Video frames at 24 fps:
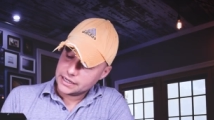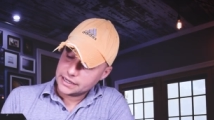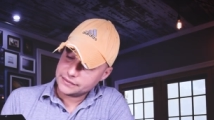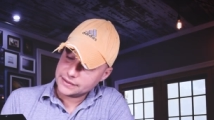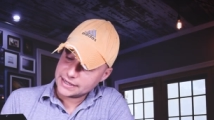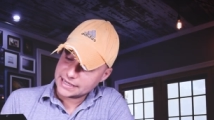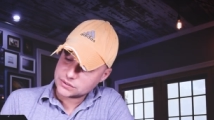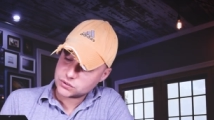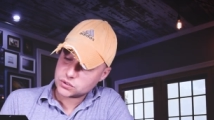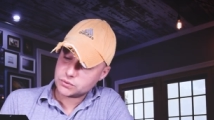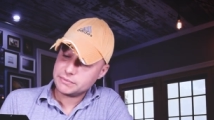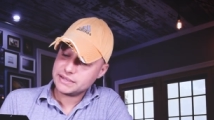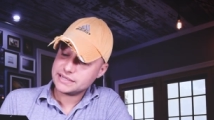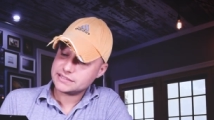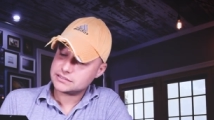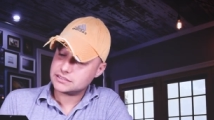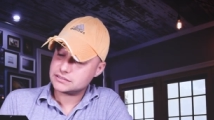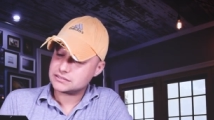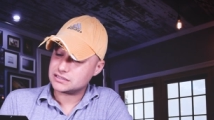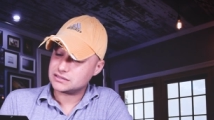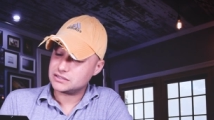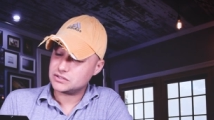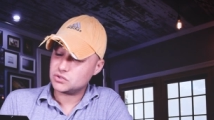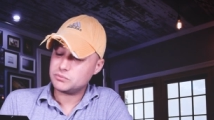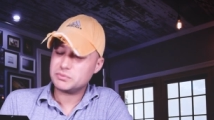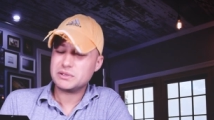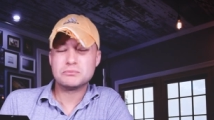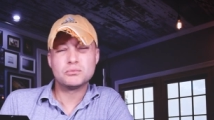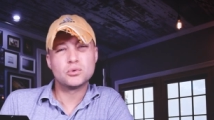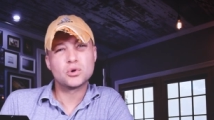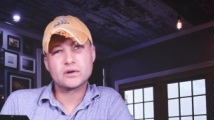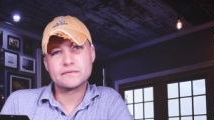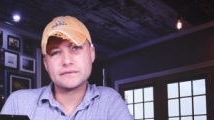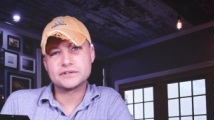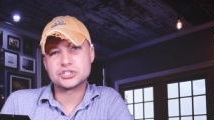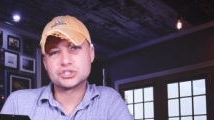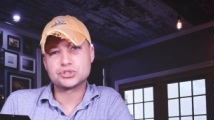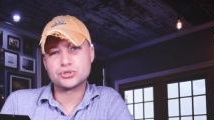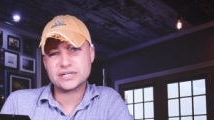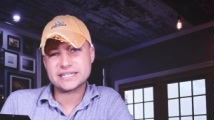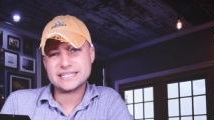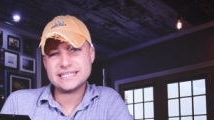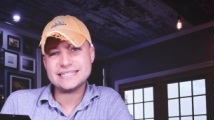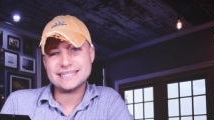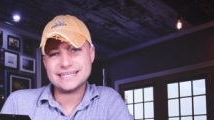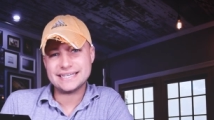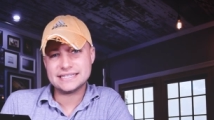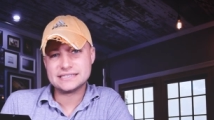And that's what makes this a little bit more of a
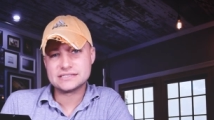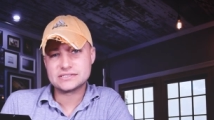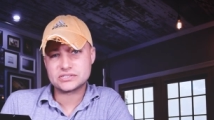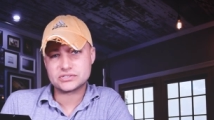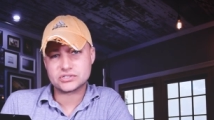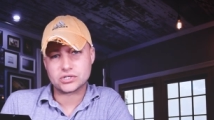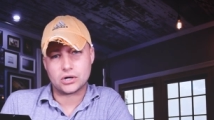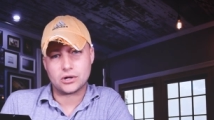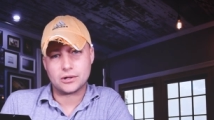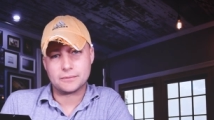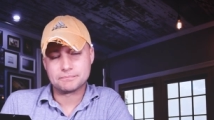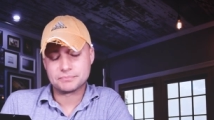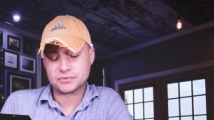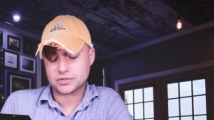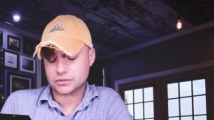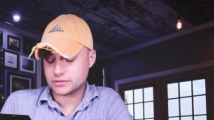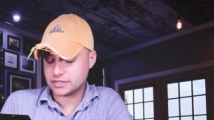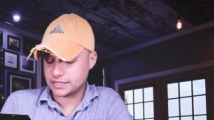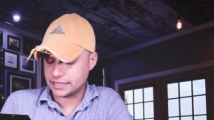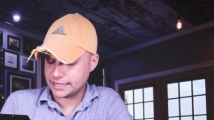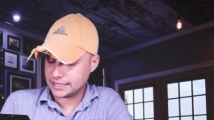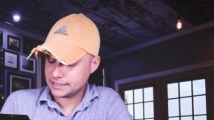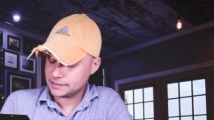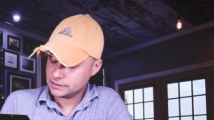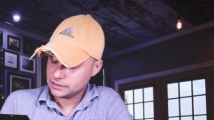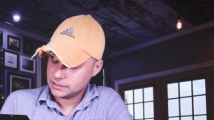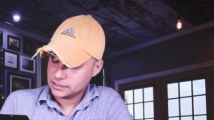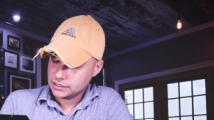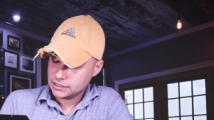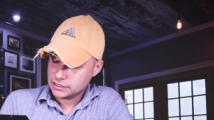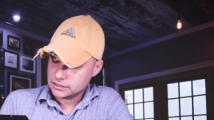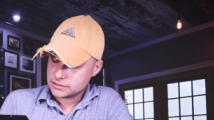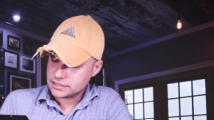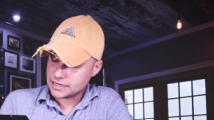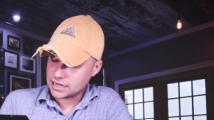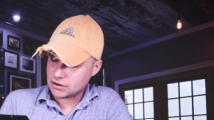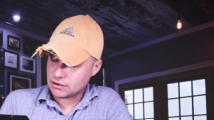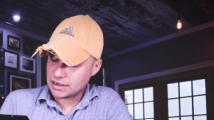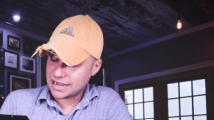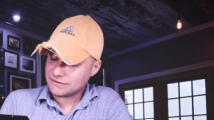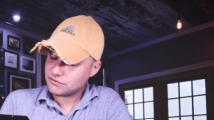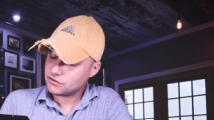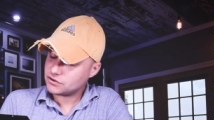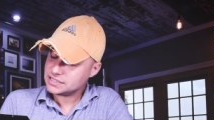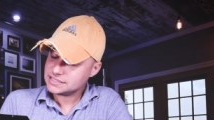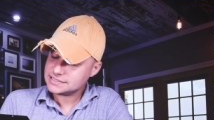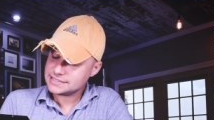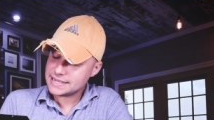tricky install, okay? Now,
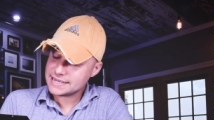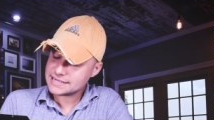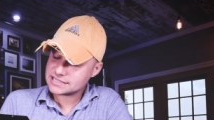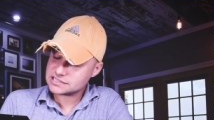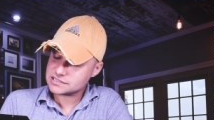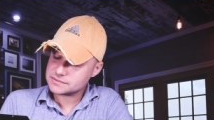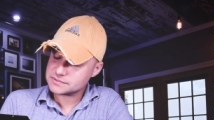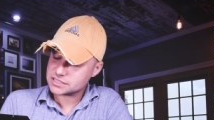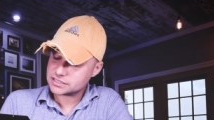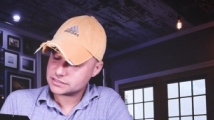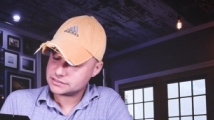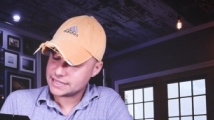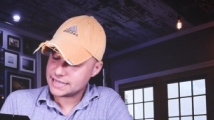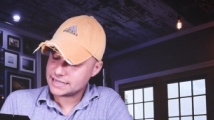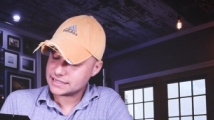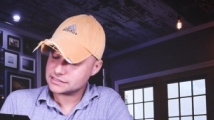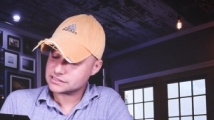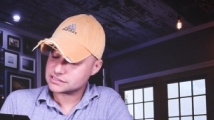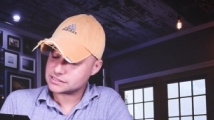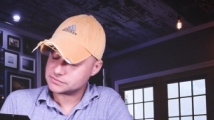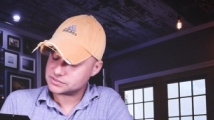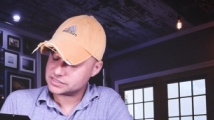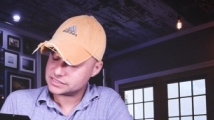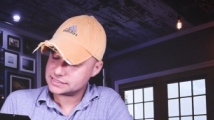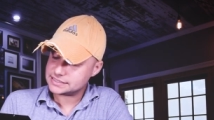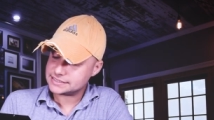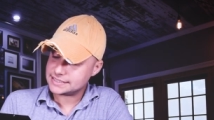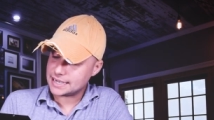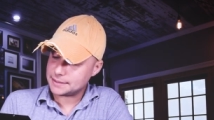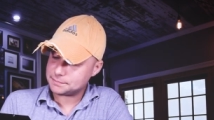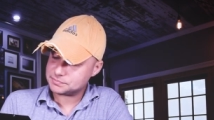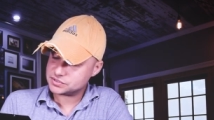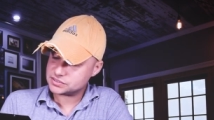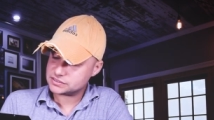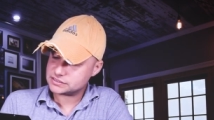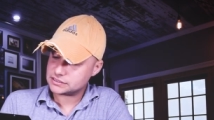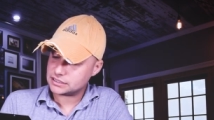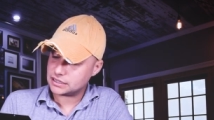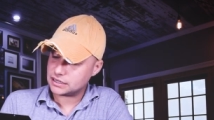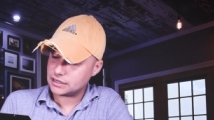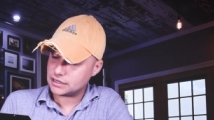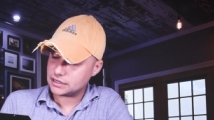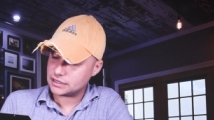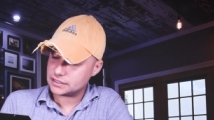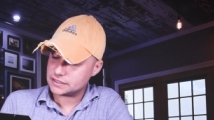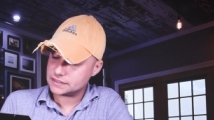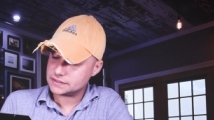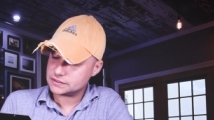I've already taken, taken some steps
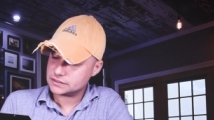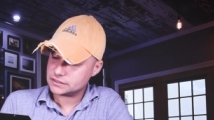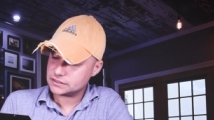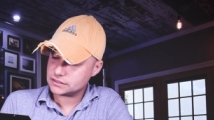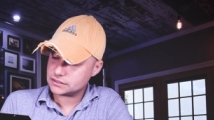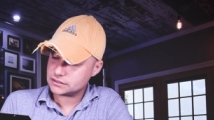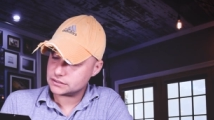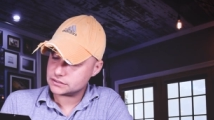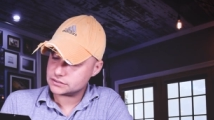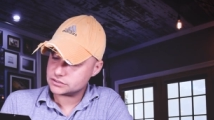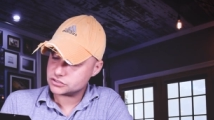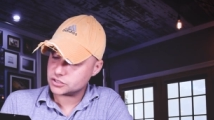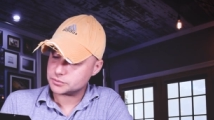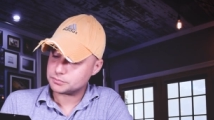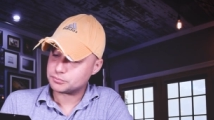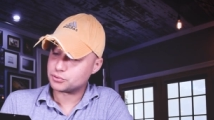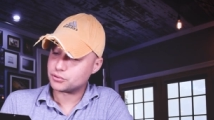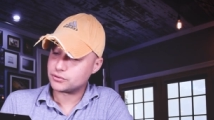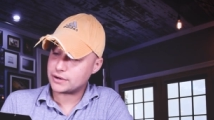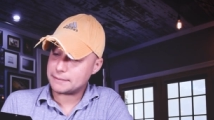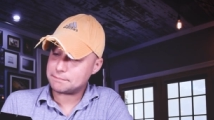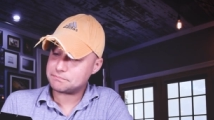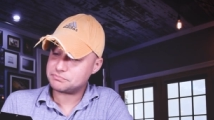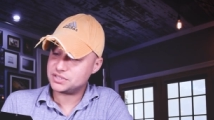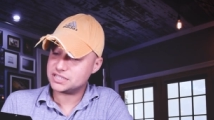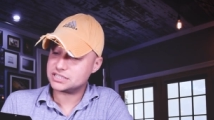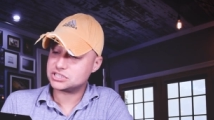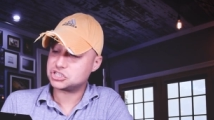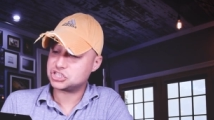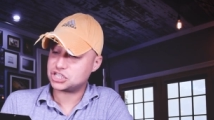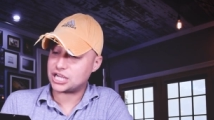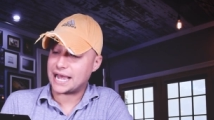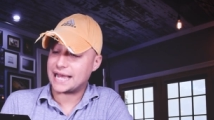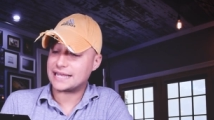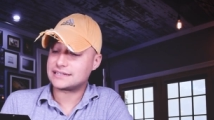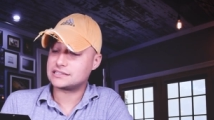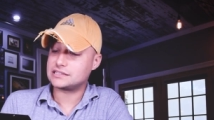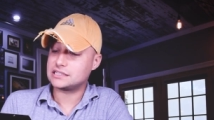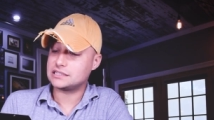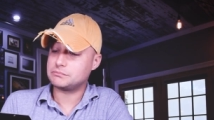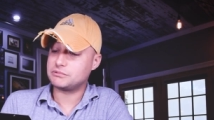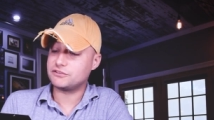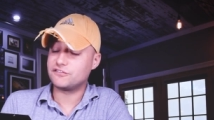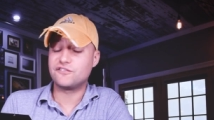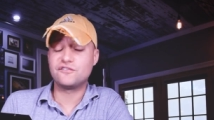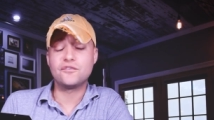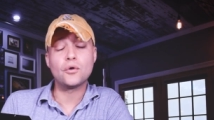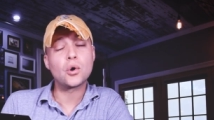uh, uh, to prep this chassis
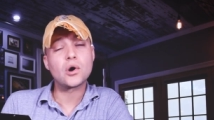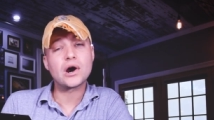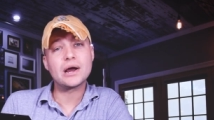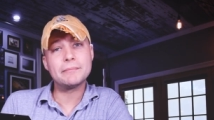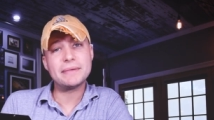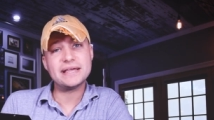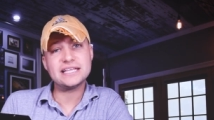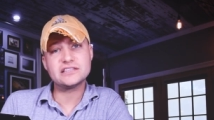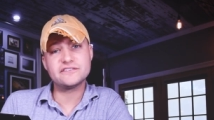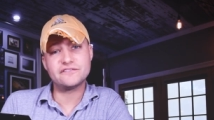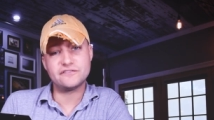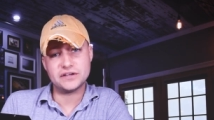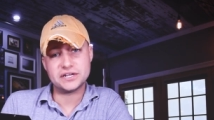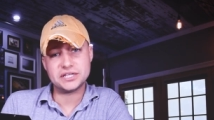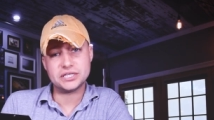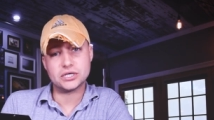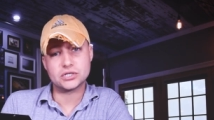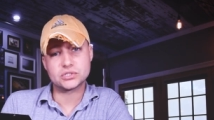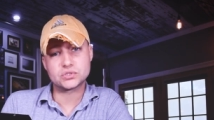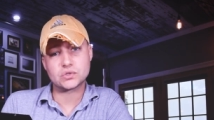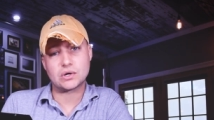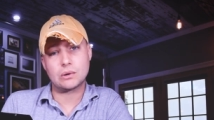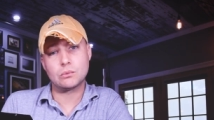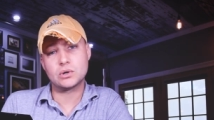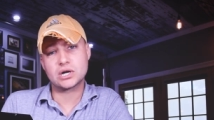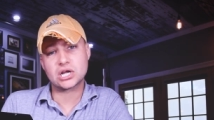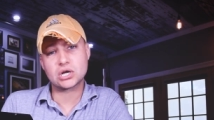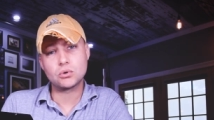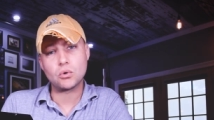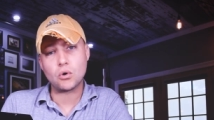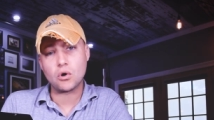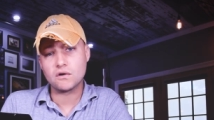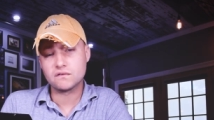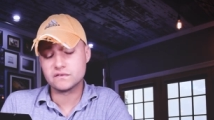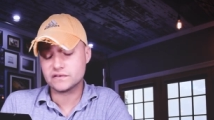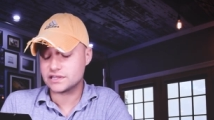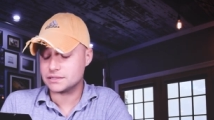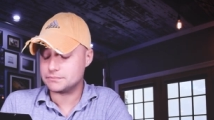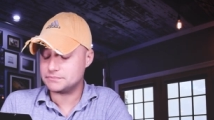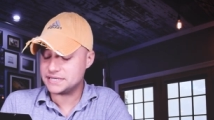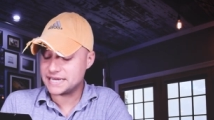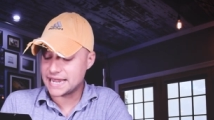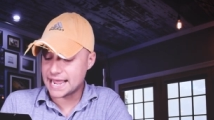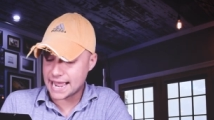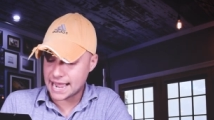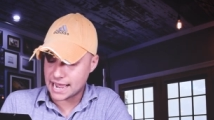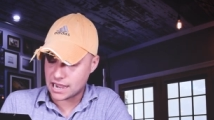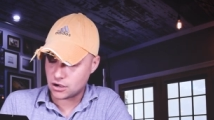before I made the video, so I wanna go over them
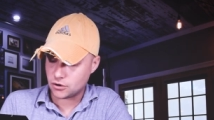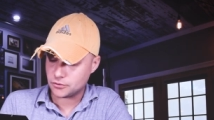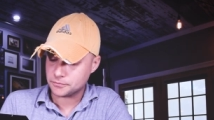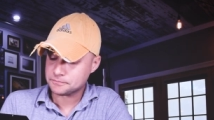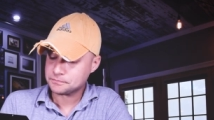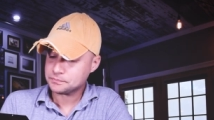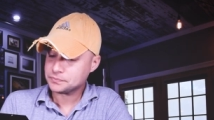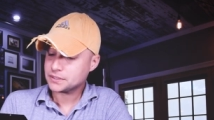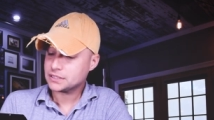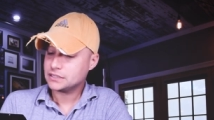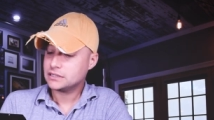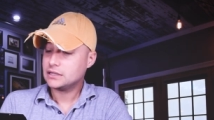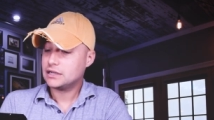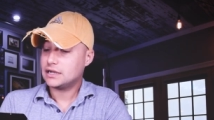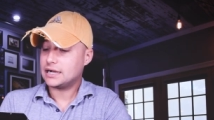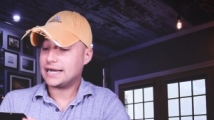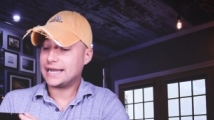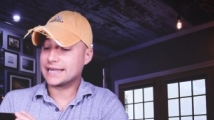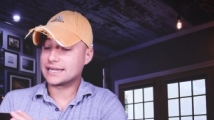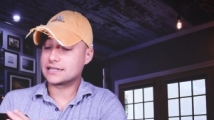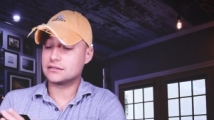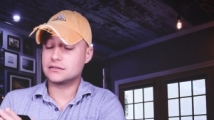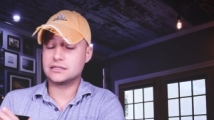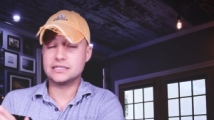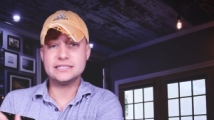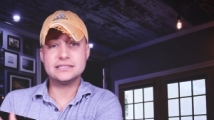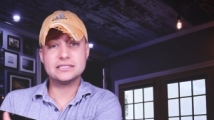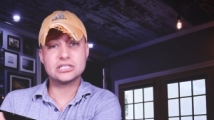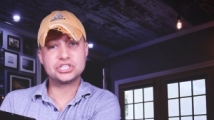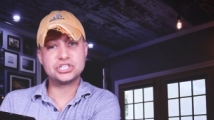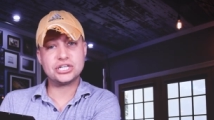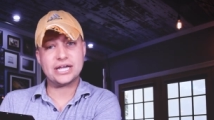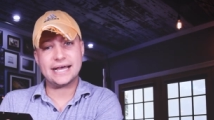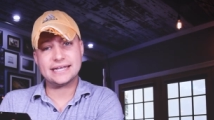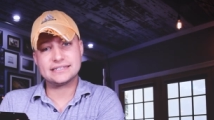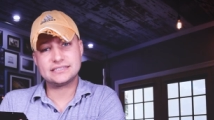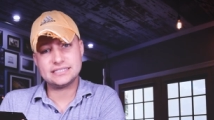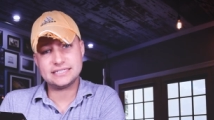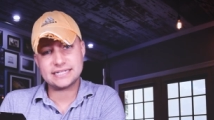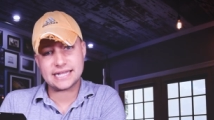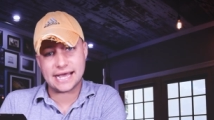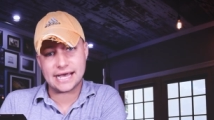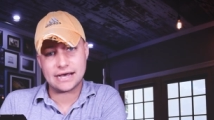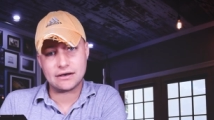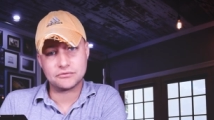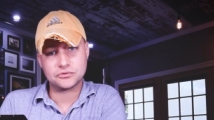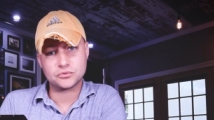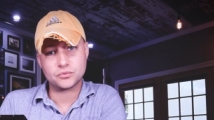now. I cleaned the chassis
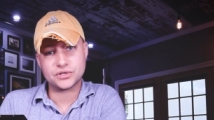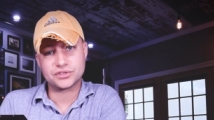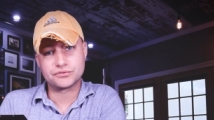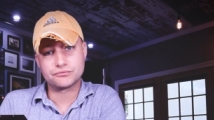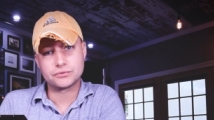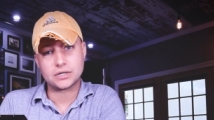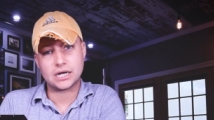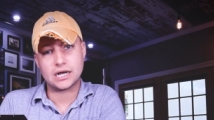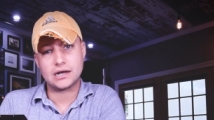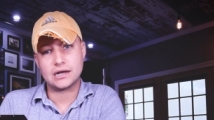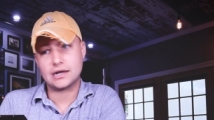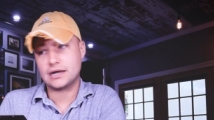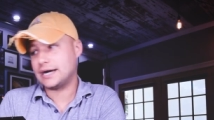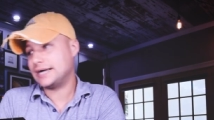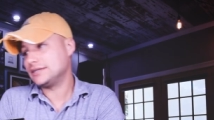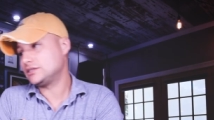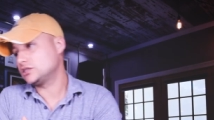down with uh,